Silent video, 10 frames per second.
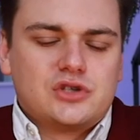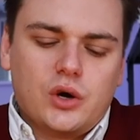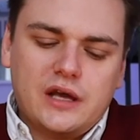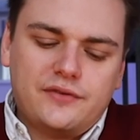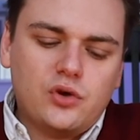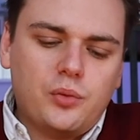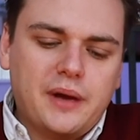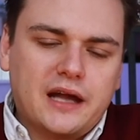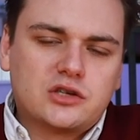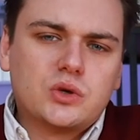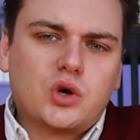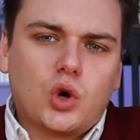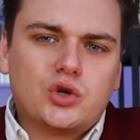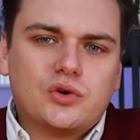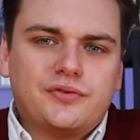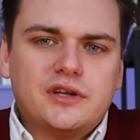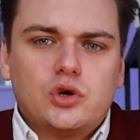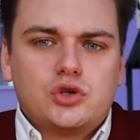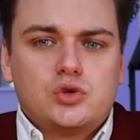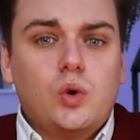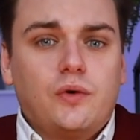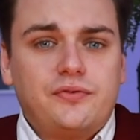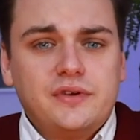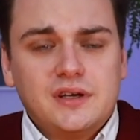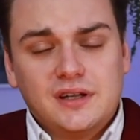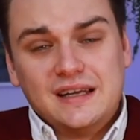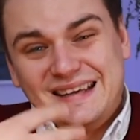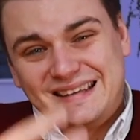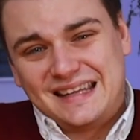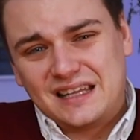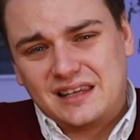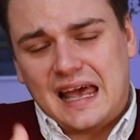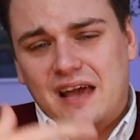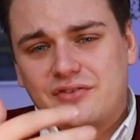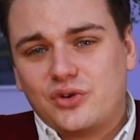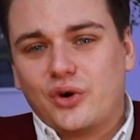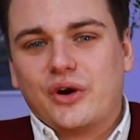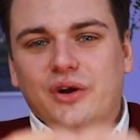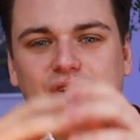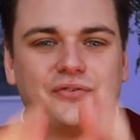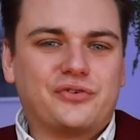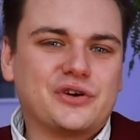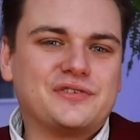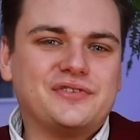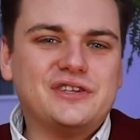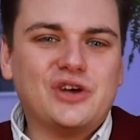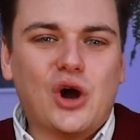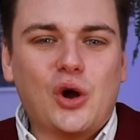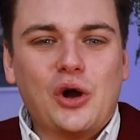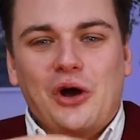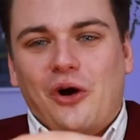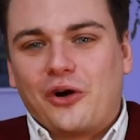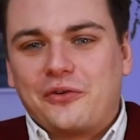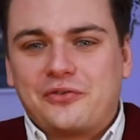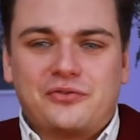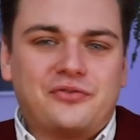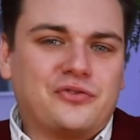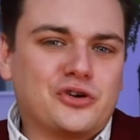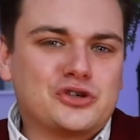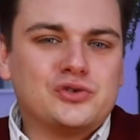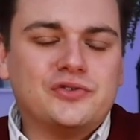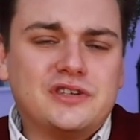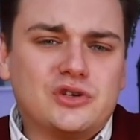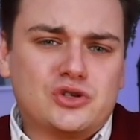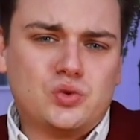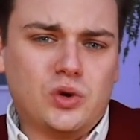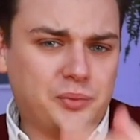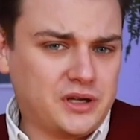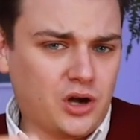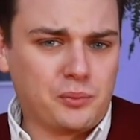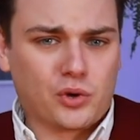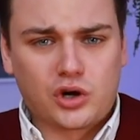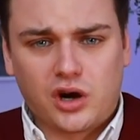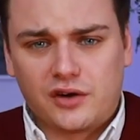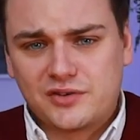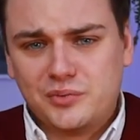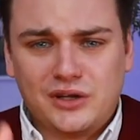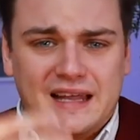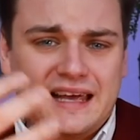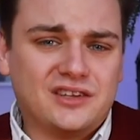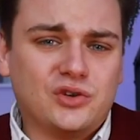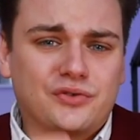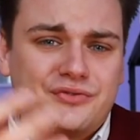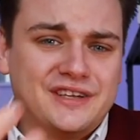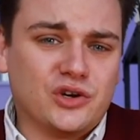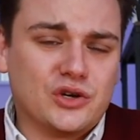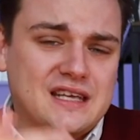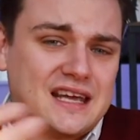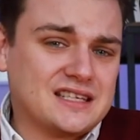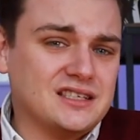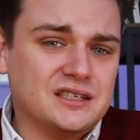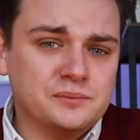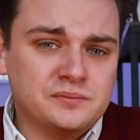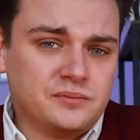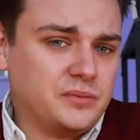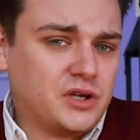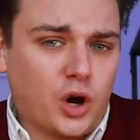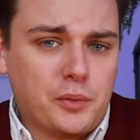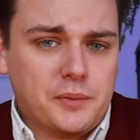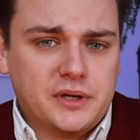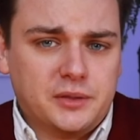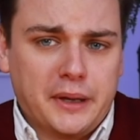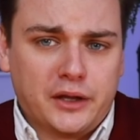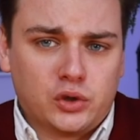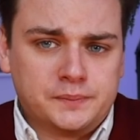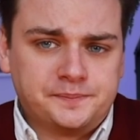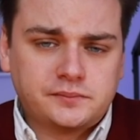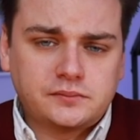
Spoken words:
So if you batch record your videos, you will feel that after the first video or first two videos, you will become more comfortable and your videos actually become a bit better.